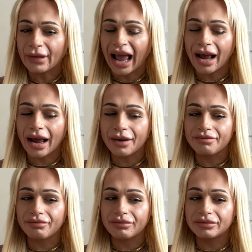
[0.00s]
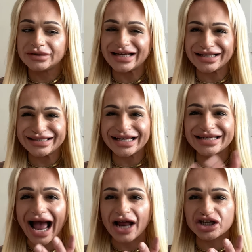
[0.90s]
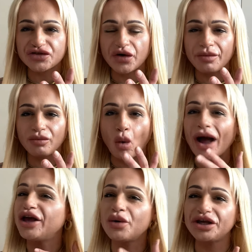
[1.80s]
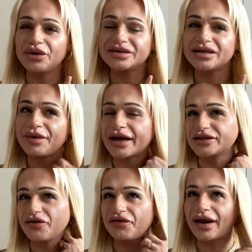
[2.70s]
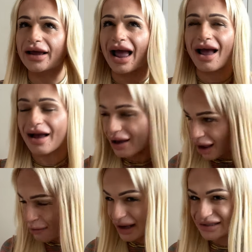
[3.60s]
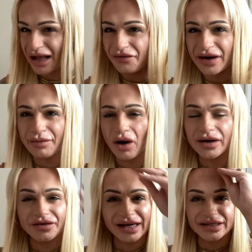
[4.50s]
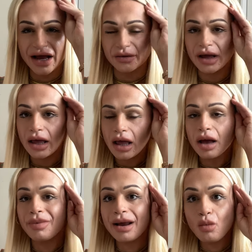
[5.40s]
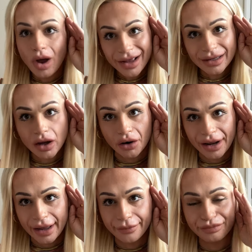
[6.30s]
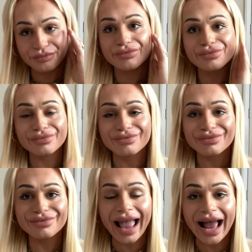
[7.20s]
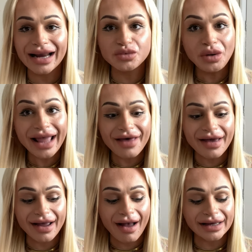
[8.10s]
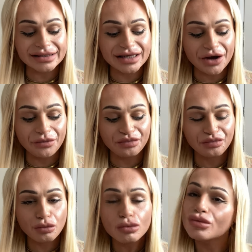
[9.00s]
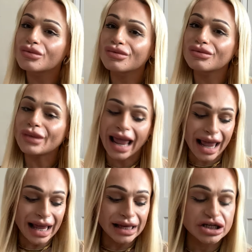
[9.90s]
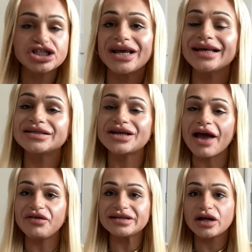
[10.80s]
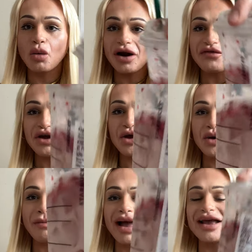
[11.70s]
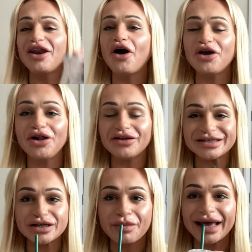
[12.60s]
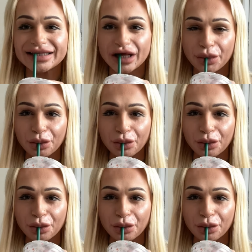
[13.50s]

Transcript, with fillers: um, de detached from what, who I used to be. I don't feel like I'm myself anymore. I really don't. But I'm working on it and we'll get there, guys. So cheers to every single one of you, my loyal subbies,